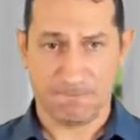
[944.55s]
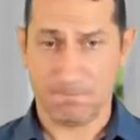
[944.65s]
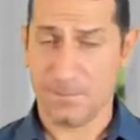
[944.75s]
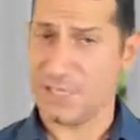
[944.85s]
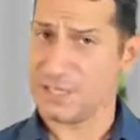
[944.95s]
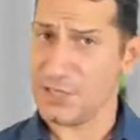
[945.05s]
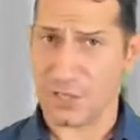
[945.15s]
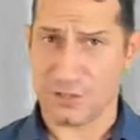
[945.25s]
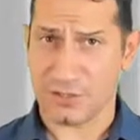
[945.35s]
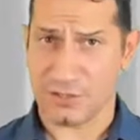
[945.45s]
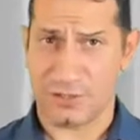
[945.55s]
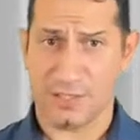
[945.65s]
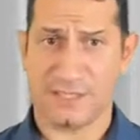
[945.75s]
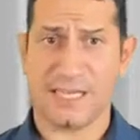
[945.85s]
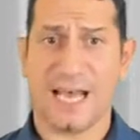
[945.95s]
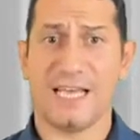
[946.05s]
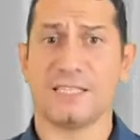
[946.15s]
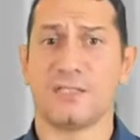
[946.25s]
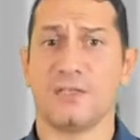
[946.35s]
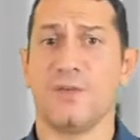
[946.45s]
is not the
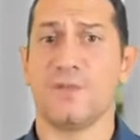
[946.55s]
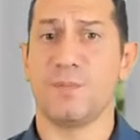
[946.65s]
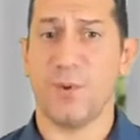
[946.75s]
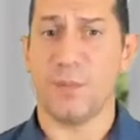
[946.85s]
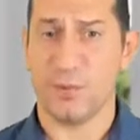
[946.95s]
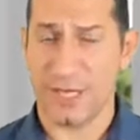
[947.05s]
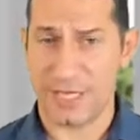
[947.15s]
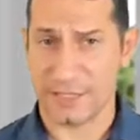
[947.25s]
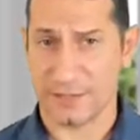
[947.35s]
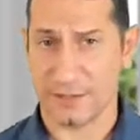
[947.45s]
size of the population